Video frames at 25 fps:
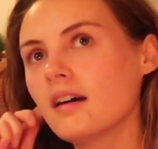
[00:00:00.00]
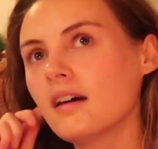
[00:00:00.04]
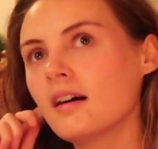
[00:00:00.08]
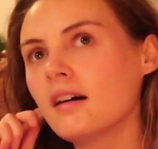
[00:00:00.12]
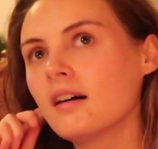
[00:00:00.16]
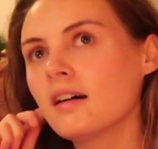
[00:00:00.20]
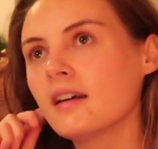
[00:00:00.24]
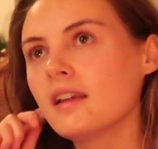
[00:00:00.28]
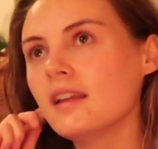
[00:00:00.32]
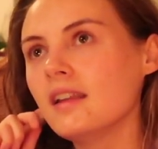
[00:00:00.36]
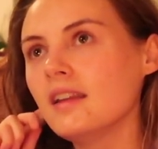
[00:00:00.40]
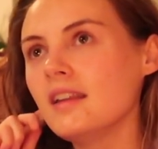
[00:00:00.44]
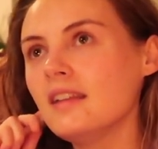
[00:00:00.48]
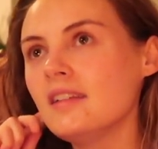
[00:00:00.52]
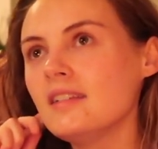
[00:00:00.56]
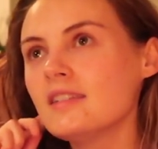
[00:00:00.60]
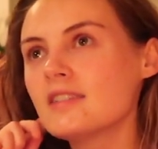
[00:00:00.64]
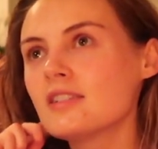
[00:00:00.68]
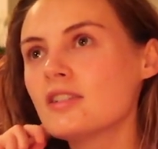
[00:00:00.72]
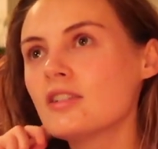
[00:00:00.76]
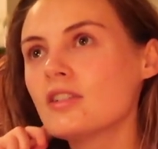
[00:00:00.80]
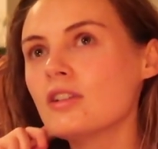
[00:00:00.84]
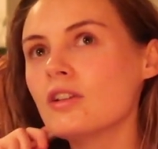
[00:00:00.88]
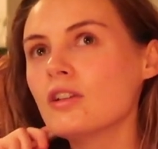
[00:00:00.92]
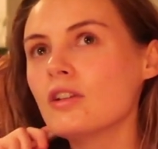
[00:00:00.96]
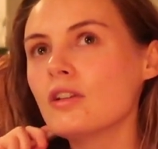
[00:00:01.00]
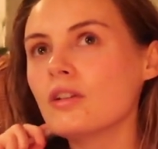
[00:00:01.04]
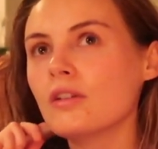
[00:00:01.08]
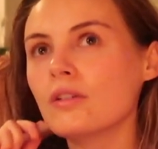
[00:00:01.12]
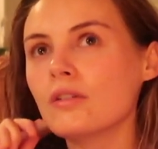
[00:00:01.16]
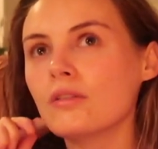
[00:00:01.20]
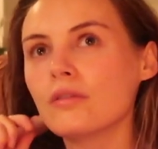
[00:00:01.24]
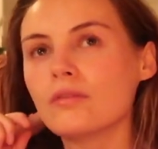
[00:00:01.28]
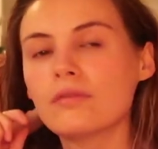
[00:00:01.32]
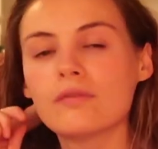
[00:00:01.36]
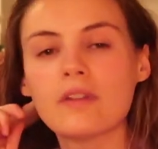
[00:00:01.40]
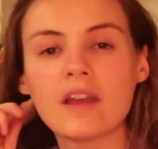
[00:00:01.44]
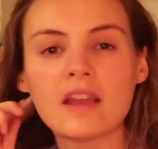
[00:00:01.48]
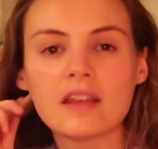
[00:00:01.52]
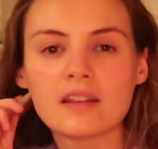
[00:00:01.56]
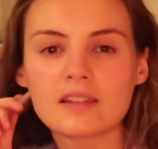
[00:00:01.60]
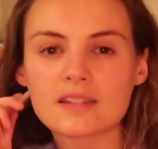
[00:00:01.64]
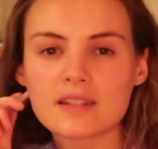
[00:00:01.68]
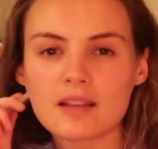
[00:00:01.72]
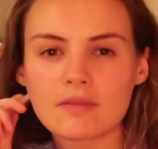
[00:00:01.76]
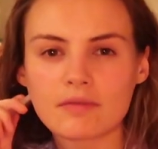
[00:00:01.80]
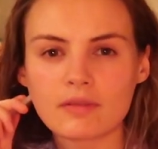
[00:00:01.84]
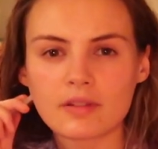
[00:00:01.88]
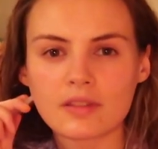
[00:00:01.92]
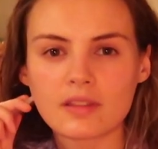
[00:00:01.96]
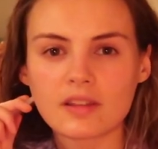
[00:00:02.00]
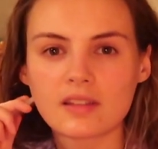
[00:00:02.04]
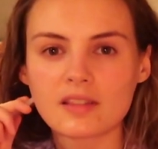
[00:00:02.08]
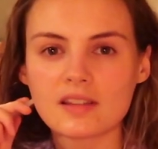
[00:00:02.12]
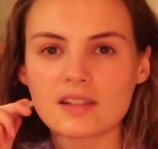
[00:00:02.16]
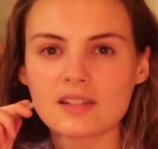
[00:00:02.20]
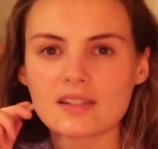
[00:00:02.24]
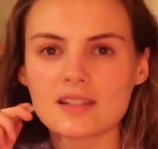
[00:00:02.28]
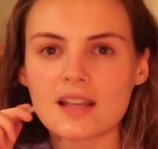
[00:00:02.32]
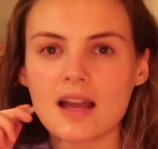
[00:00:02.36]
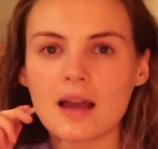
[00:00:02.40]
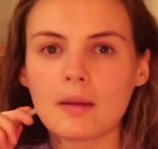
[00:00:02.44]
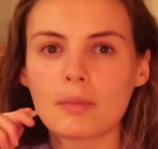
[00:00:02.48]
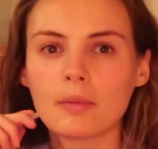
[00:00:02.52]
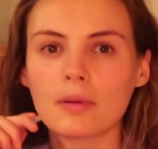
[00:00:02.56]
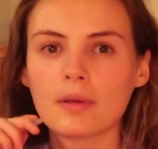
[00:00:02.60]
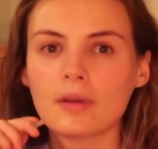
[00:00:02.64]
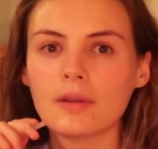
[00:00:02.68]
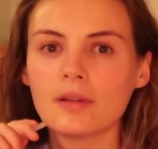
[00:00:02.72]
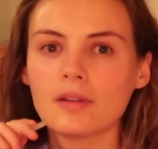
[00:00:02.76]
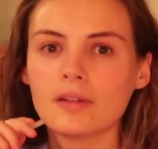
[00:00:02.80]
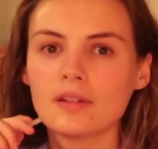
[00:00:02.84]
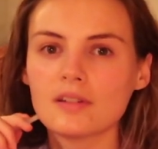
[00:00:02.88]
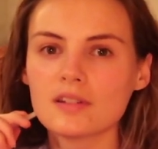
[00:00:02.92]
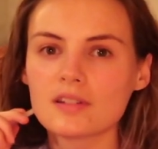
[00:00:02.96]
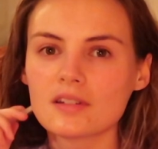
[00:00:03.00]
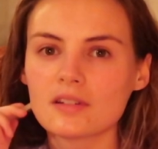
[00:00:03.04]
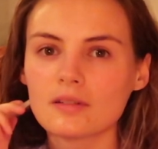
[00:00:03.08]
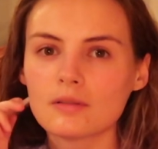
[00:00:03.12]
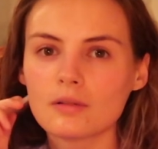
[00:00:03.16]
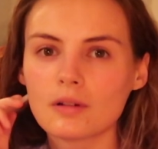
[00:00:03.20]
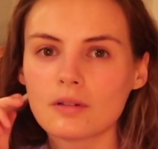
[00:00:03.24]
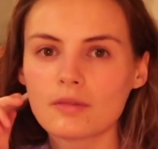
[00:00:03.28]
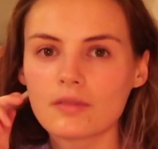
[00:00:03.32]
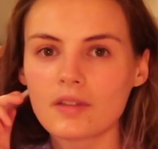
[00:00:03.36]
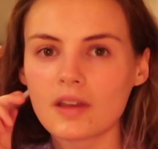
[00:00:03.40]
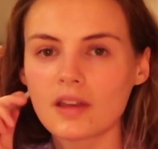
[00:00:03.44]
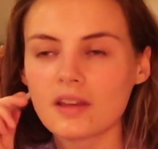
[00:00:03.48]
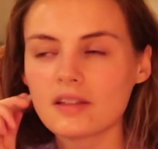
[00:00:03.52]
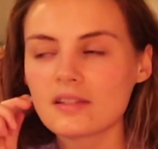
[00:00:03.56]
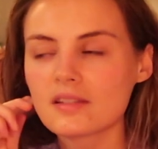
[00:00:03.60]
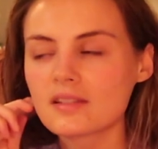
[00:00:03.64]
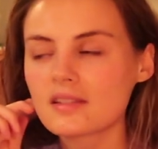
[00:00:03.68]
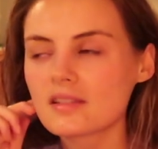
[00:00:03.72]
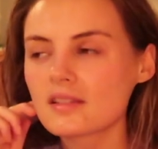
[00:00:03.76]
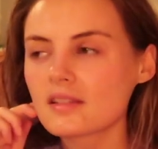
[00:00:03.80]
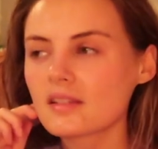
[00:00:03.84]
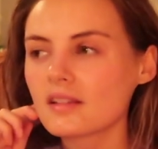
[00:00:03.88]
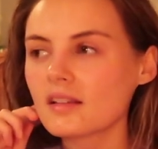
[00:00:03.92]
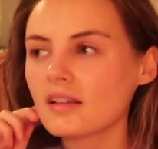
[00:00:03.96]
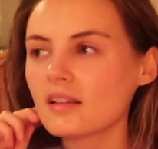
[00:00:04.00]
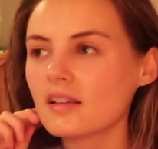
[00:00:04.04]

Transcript: I need to face everything that's happened and all of this.